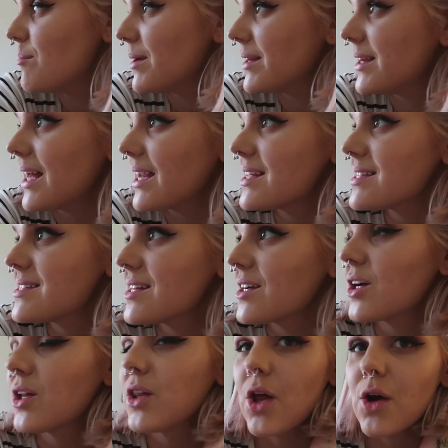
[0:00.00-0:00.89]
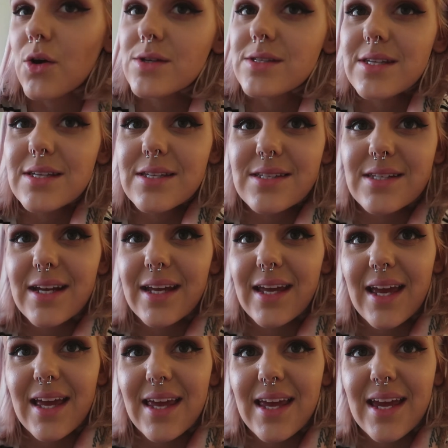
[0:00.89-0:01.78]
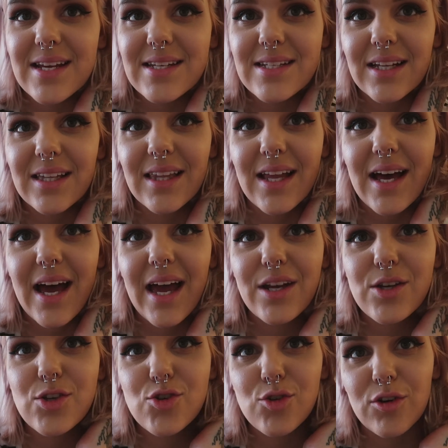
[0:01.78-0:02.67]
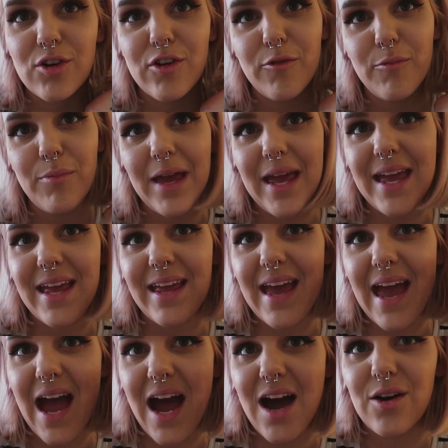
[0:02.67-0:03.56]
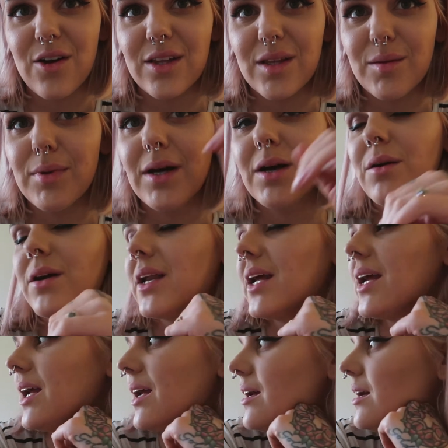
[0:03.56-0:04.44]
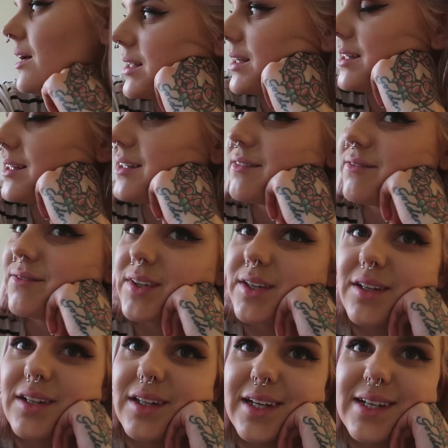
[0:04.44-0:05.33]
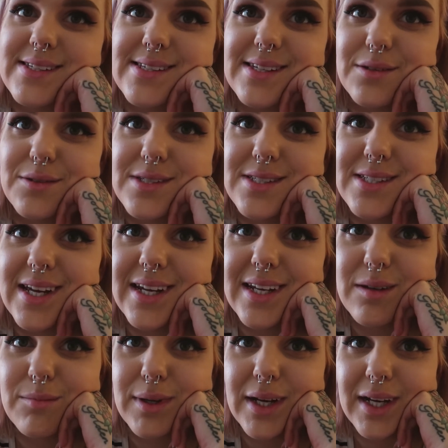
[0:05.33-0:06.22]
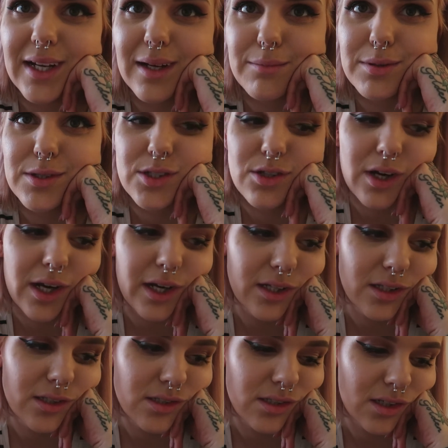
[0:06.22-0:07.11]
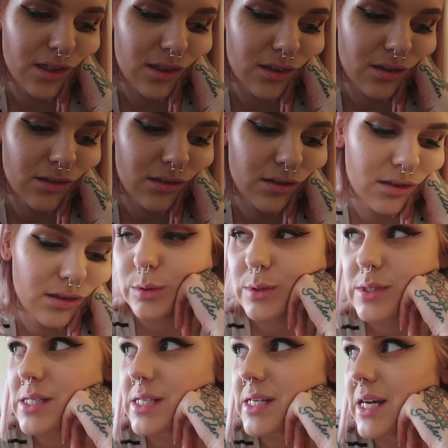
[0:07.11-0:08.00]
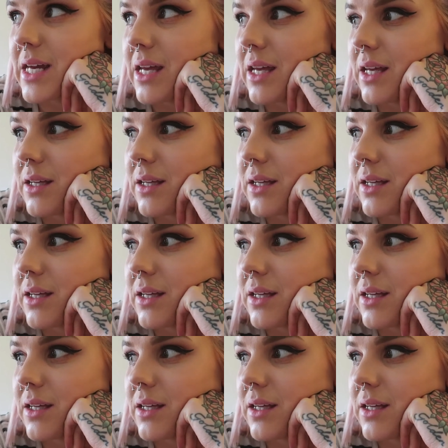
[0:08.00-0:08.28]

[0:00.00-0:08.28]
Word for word: But that is the closest it can get to light short of being out on the balcony. At the very least, it'll stand it back up straight, so we'll see.